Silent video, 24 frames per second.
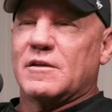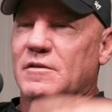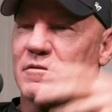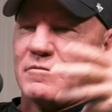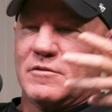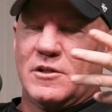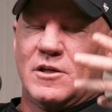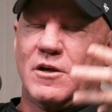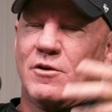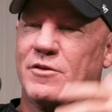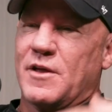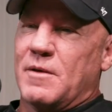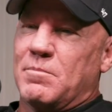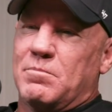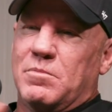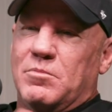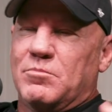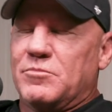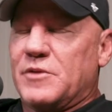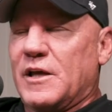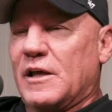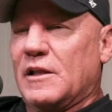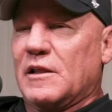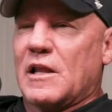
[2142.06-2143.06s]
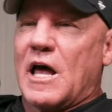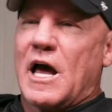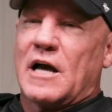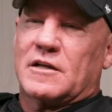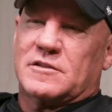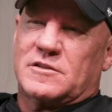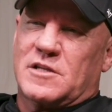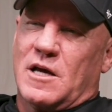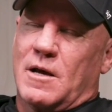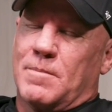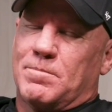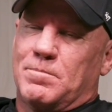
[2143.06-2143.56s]
They're
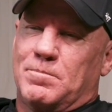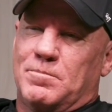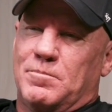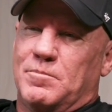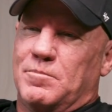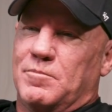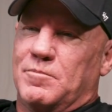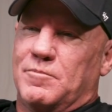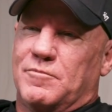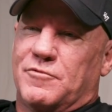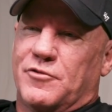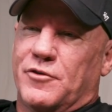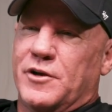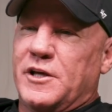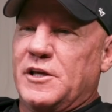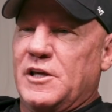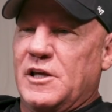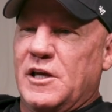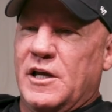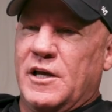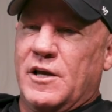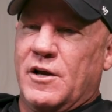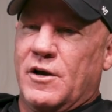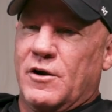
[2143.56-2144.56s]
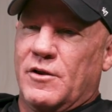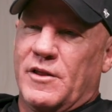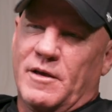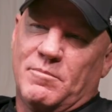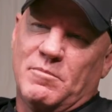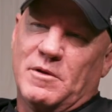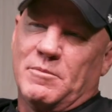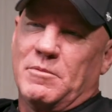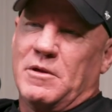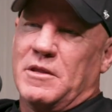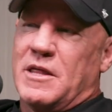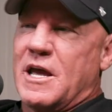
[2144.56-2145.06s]
locked up for a year.
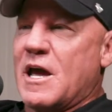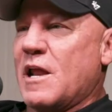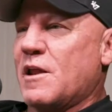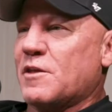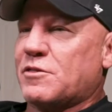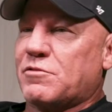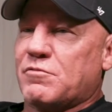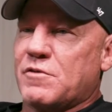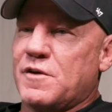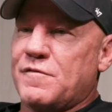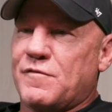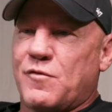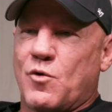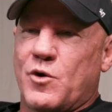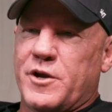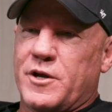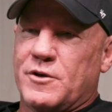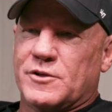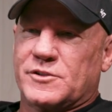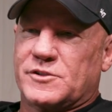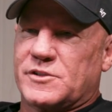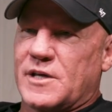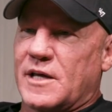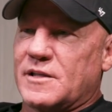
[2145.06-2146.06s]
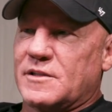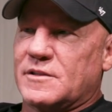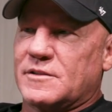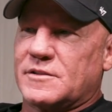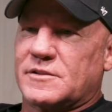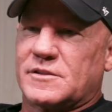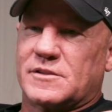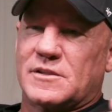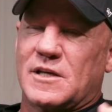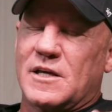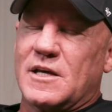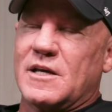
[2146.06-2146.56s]
Maybe they got a 3-4 year
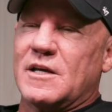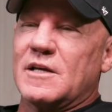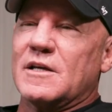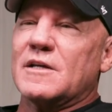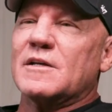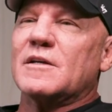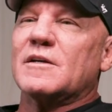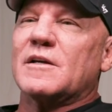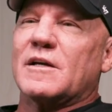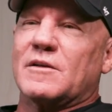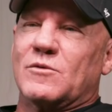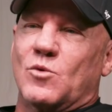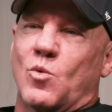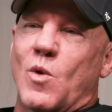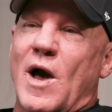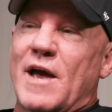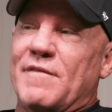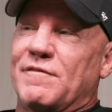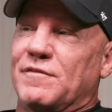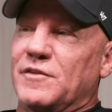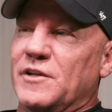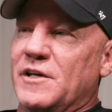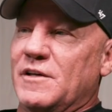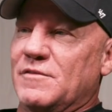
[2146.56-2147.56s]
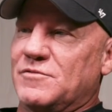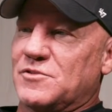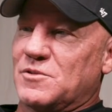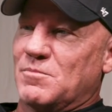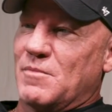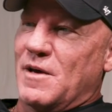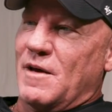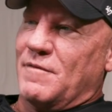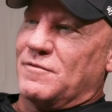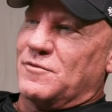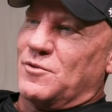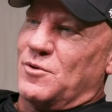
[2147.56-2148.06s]
sentence. Wife leaves
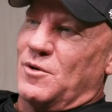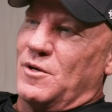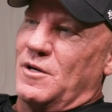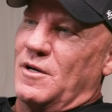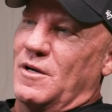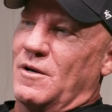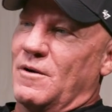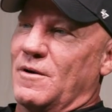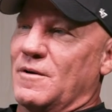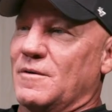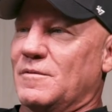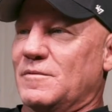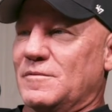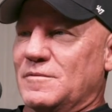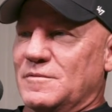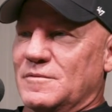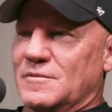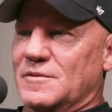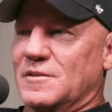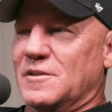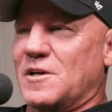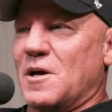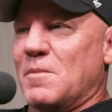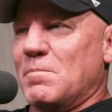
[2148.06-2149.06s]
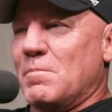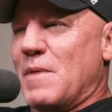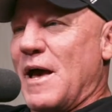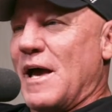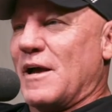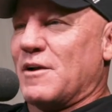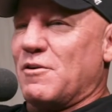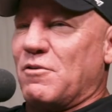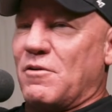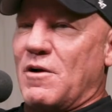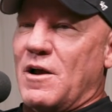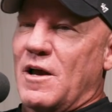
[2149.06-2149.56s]
them after a year. Come
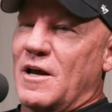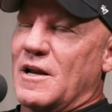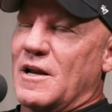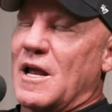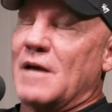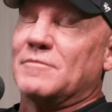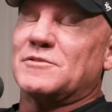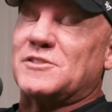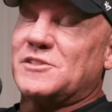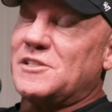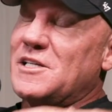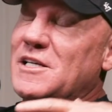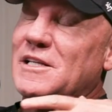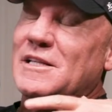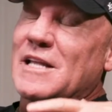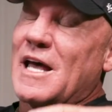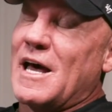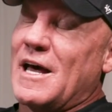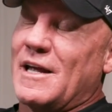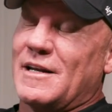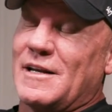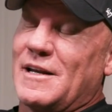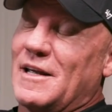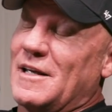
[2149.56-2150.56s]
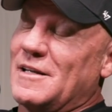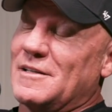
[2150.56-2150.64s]
back crying. I've seen that.